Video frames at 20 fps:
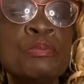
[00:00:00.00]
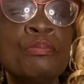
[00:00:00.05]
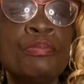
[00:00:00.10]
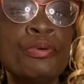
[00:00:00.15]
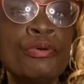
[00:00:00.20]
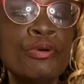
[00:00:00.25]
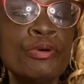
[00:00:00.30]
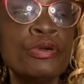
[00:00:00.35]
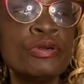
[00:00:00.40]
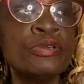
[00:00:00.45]

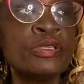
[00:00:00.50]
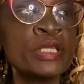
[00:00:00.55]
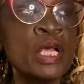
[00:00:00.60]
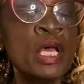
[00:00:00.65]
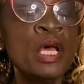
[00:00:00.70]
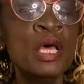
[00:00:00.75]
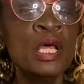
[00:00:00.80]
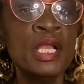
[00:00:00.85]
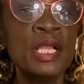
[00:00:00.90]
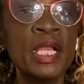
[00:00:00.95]
borders,
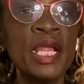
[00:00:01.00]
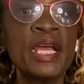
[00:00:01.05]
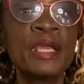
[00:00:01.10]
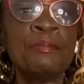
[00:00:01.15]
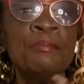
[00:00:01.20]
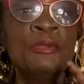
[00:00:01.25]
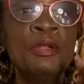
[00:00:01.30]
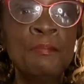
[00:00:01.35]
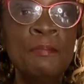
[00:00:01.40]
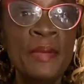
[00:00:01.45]

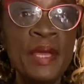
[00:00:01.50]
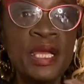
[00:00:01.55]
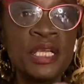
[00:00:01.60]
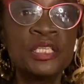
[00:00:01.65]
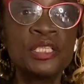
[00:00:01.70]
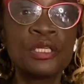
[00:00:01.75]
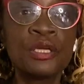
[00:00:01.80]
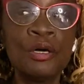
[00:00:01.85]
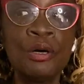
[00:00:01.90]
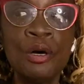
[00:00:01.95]
like
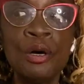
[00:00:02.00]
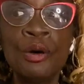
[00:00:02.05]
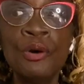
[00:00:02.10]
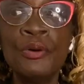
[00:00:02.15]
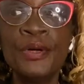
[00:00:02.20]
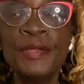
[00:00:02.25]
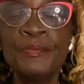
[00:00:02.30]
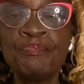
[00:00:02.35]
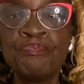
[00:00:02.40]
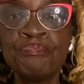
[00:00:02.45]
Mexico
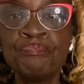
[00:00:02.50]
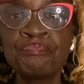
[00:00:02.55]
and,